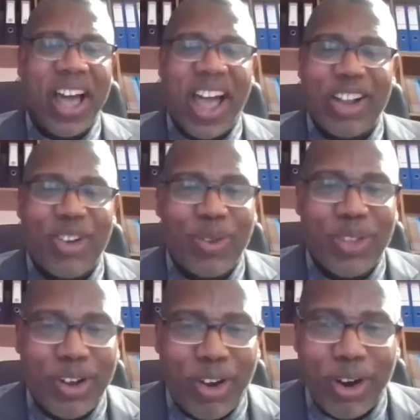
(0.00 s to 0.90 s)
I know
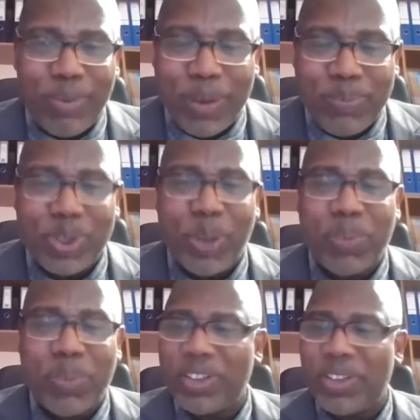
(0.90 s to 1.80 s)
the Lord will put
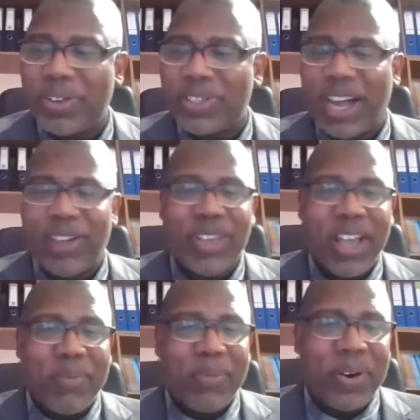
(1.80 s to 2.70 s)
upon yourselves
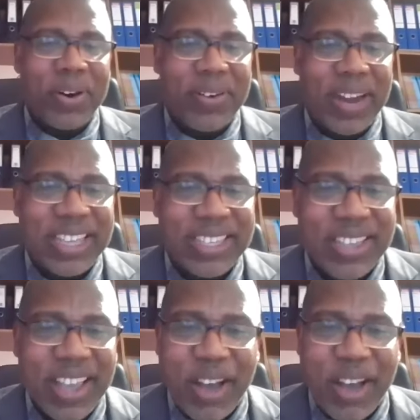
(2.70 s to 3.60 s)
more
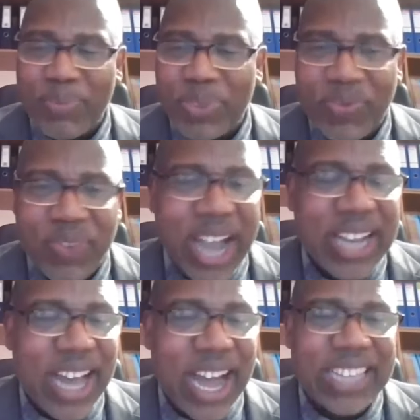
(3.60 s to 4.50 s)
grace,
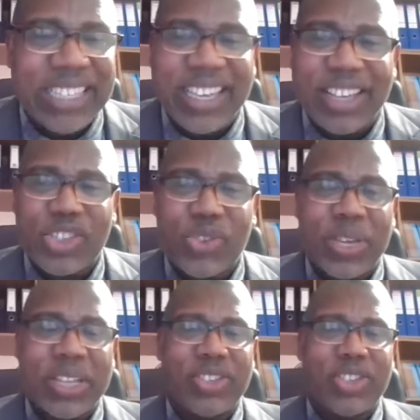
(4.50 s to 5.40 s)
divine ideas to
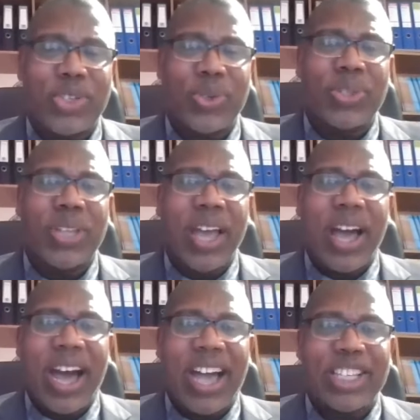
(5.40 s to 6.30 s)
institute
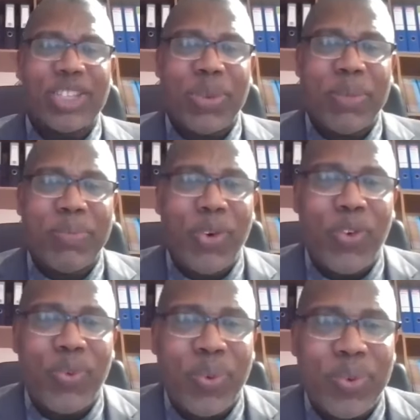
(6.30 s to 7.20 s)
as we
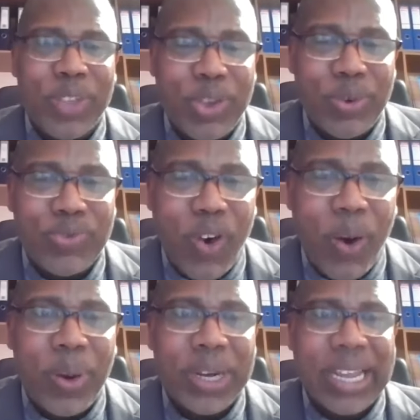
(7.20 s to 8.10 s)
move the youth
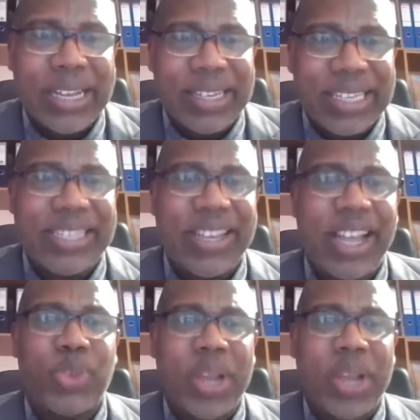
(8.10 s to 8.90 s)
forward in this year,